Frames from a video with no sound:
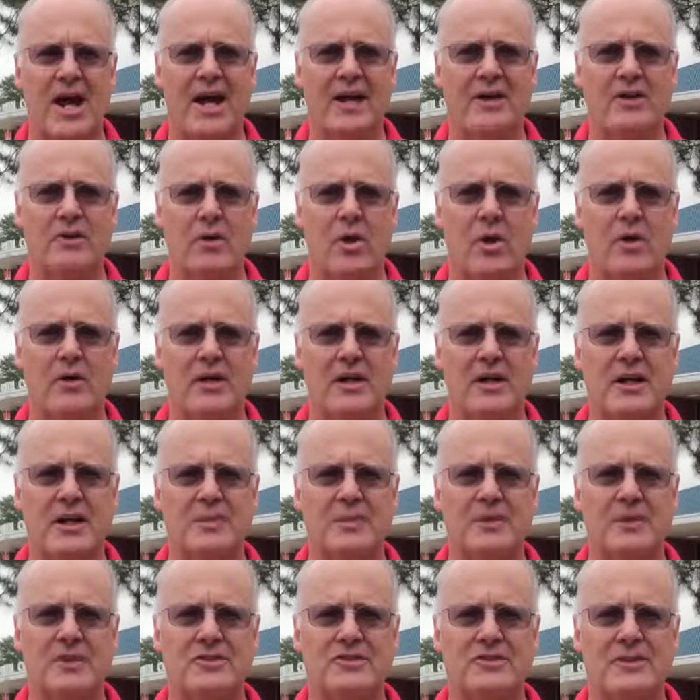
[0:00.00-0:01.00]
Chad Groening,
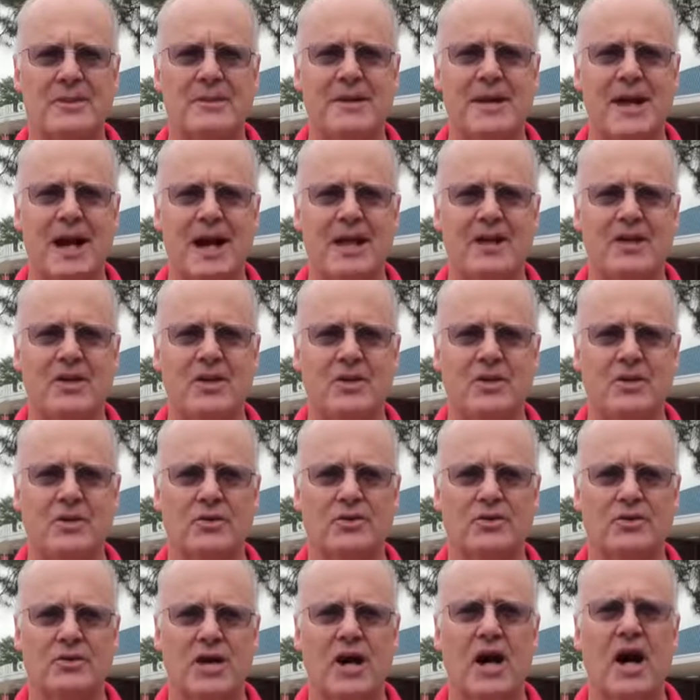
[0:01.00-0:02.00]
WCBI
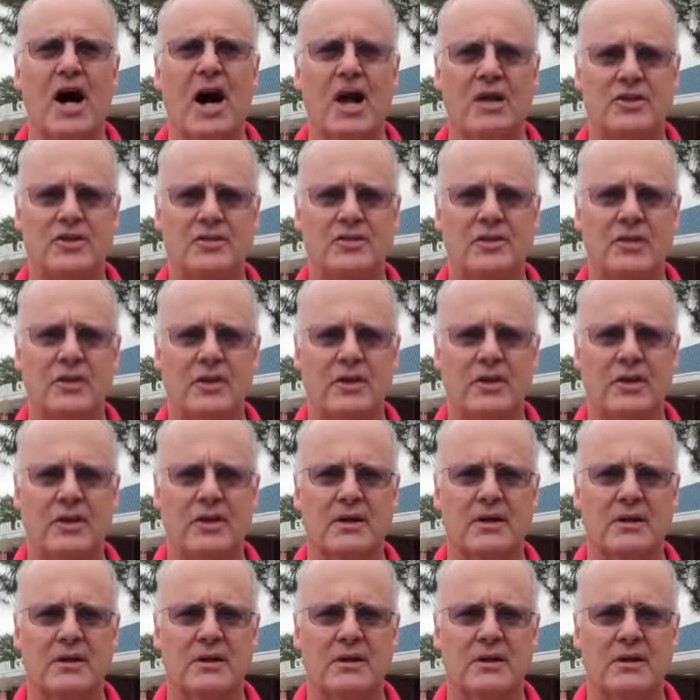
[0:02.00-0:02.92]
News, Oxford.